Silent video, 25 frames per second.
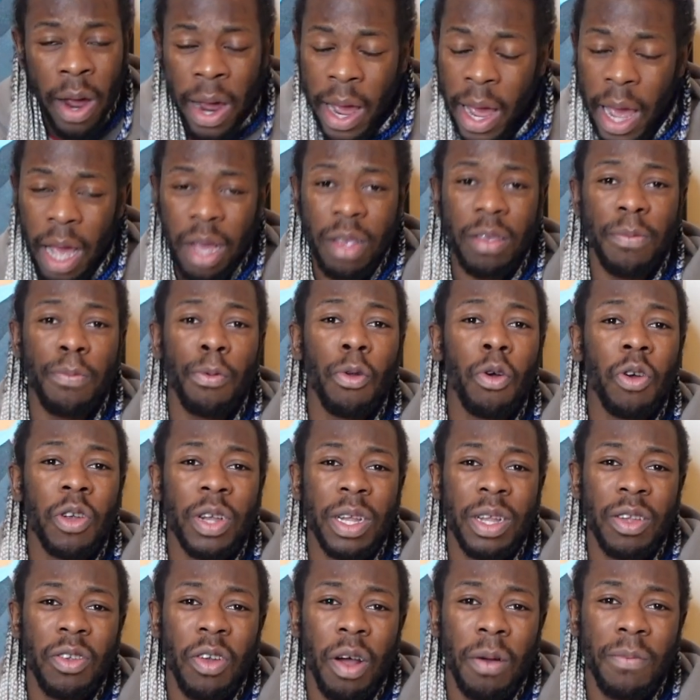
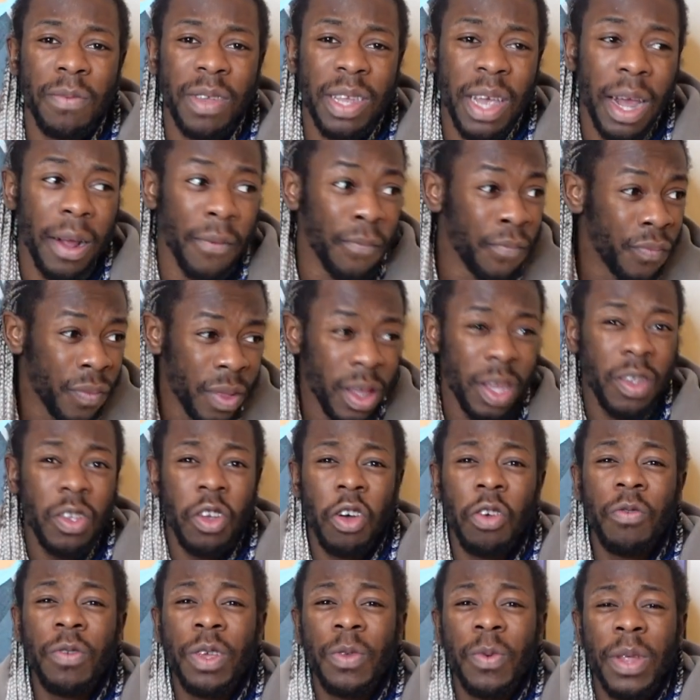Explosion, you know what I'm saying? There's
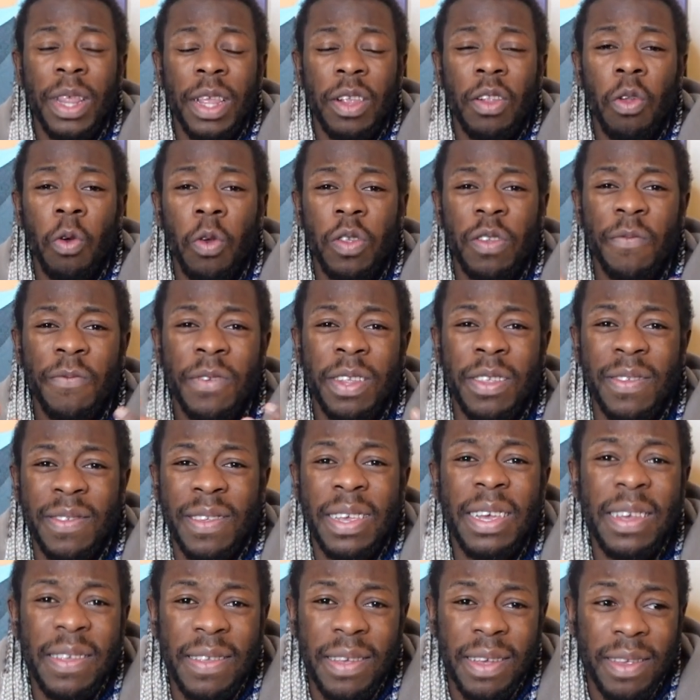countries where there's loads of
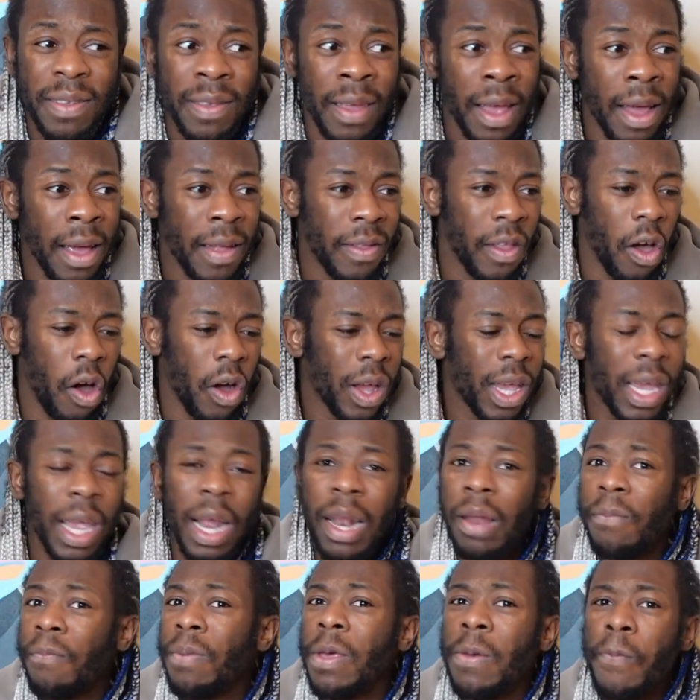diseases that are
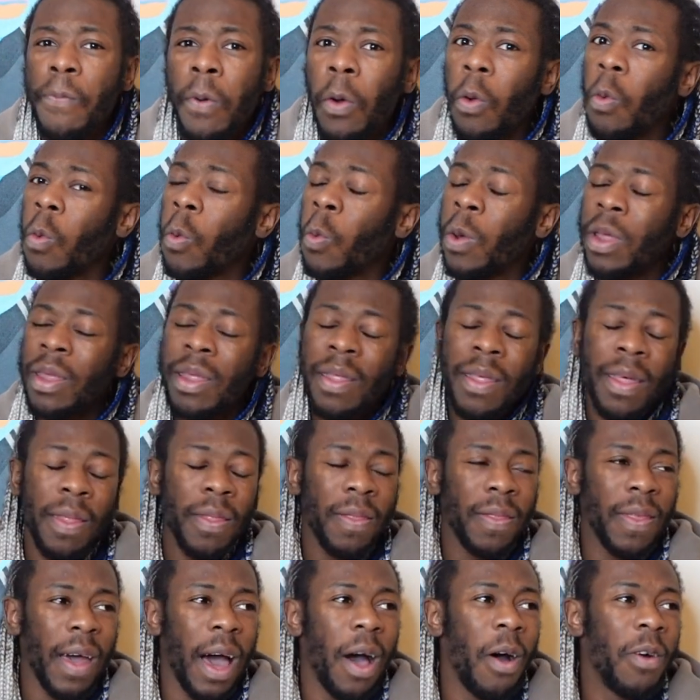killing people within the
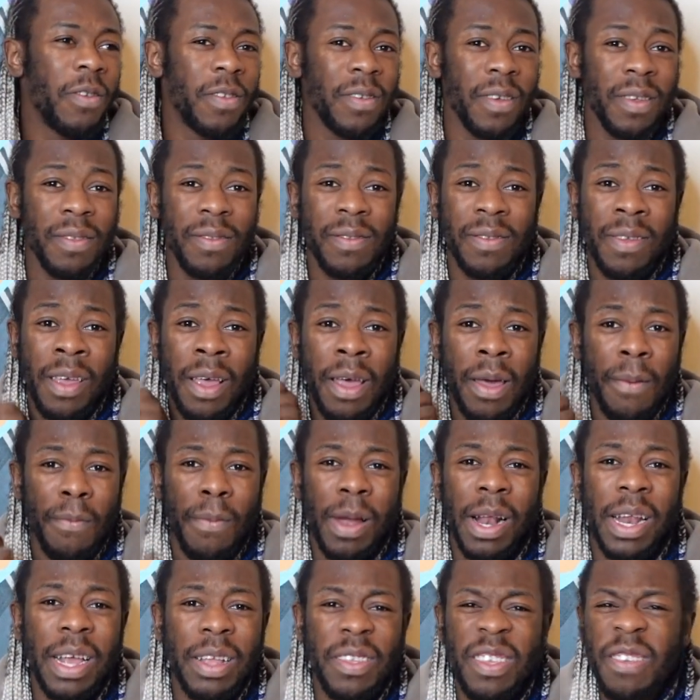thousands,
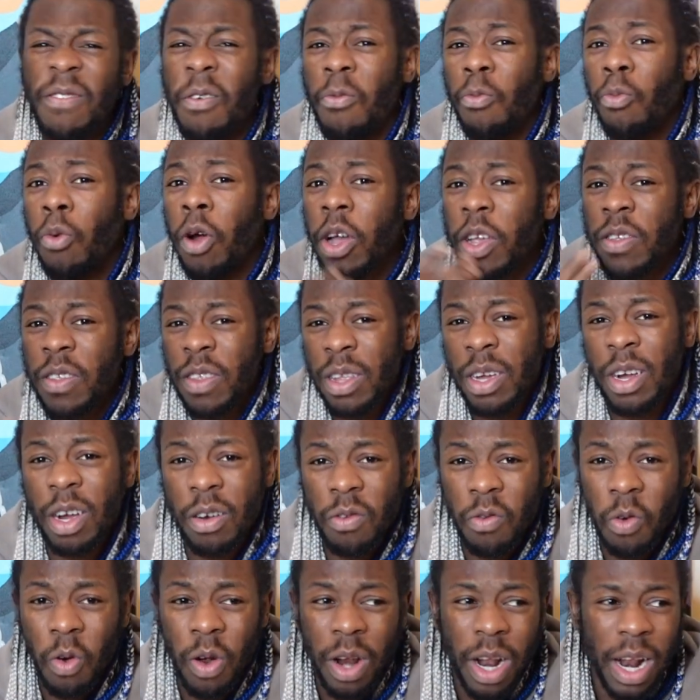millions, even worse than
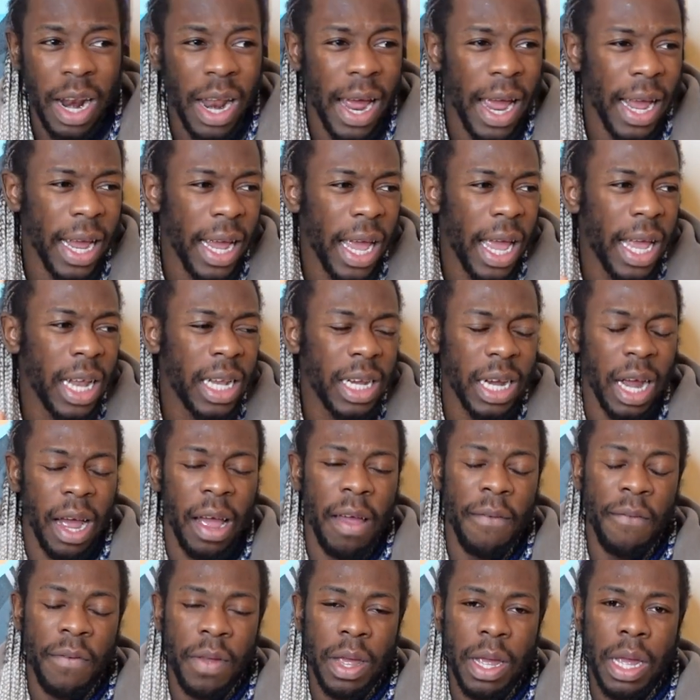corona, like
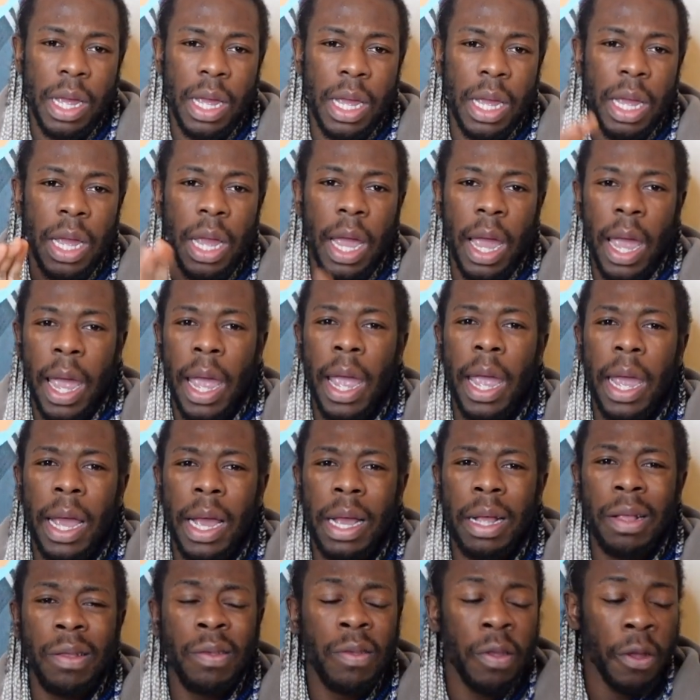HIV,
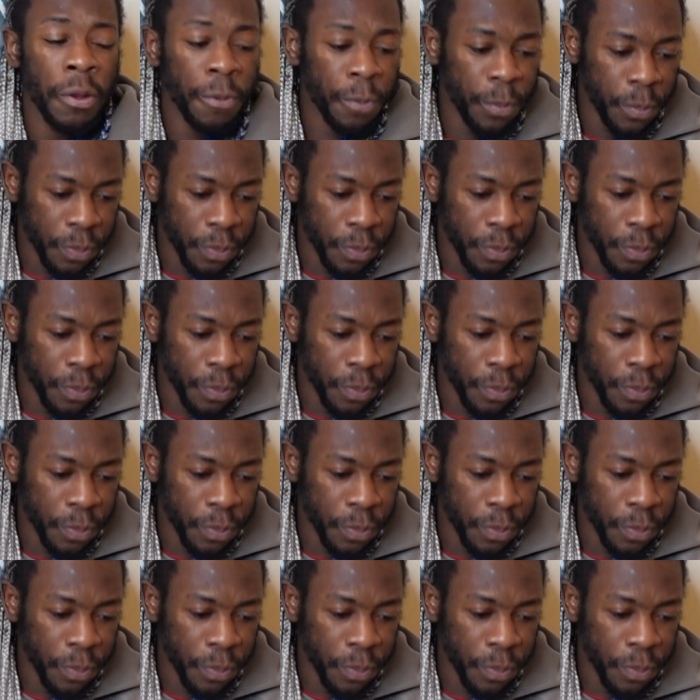AIDS,